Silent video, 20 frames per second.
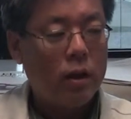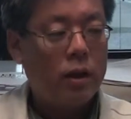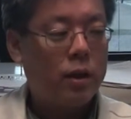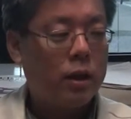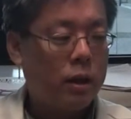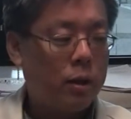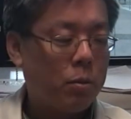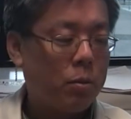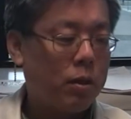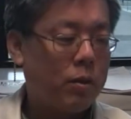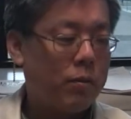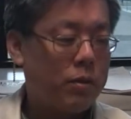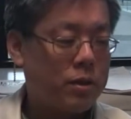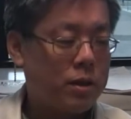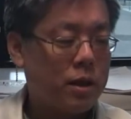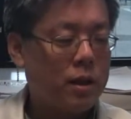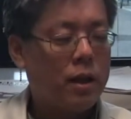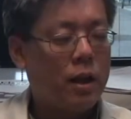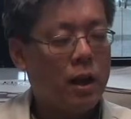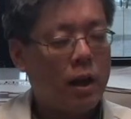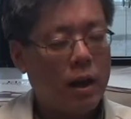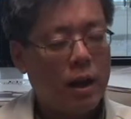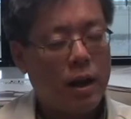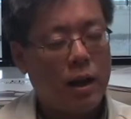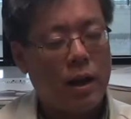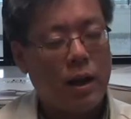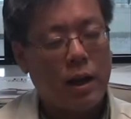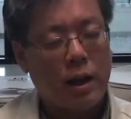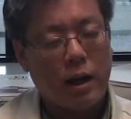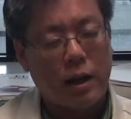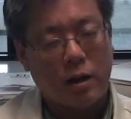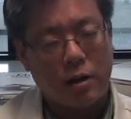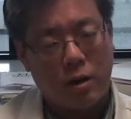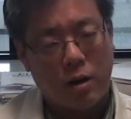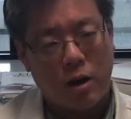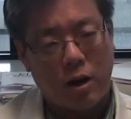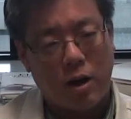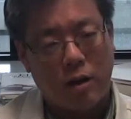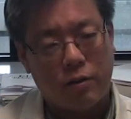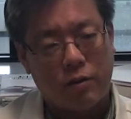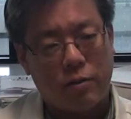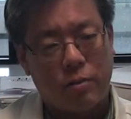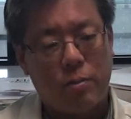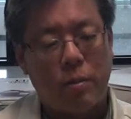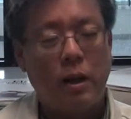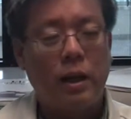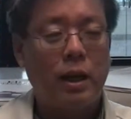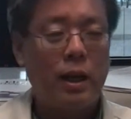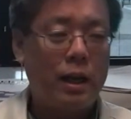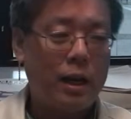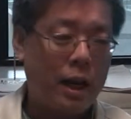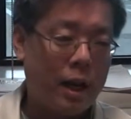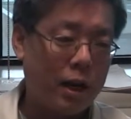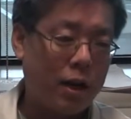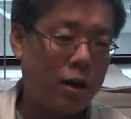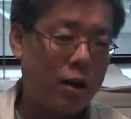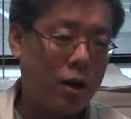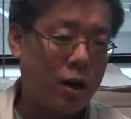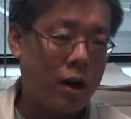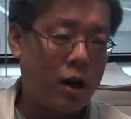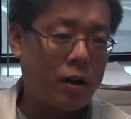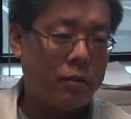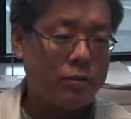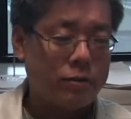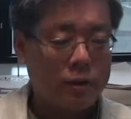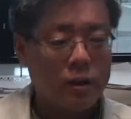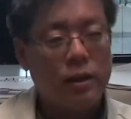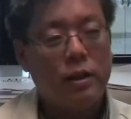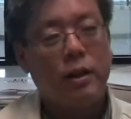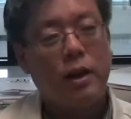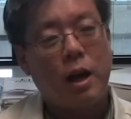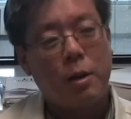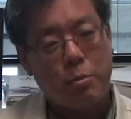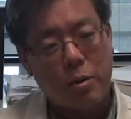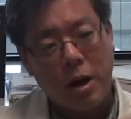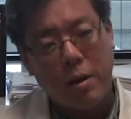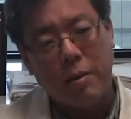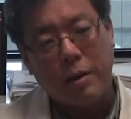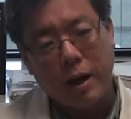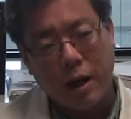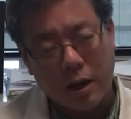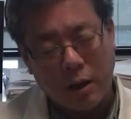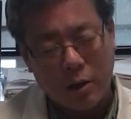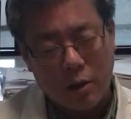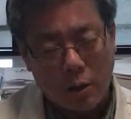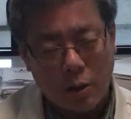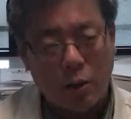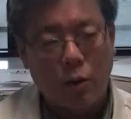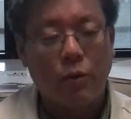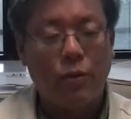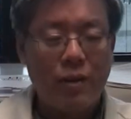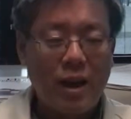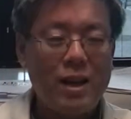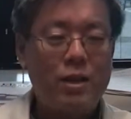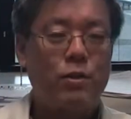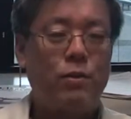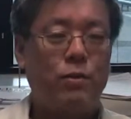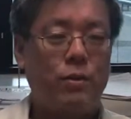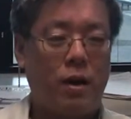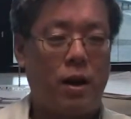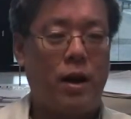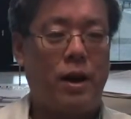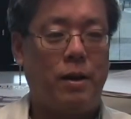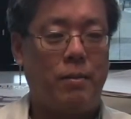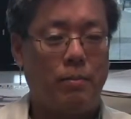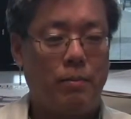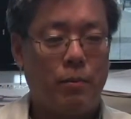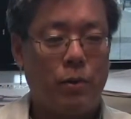namely if you say, yeah, I got a cough, my kid had a cough, I probably got a cold, that's fine.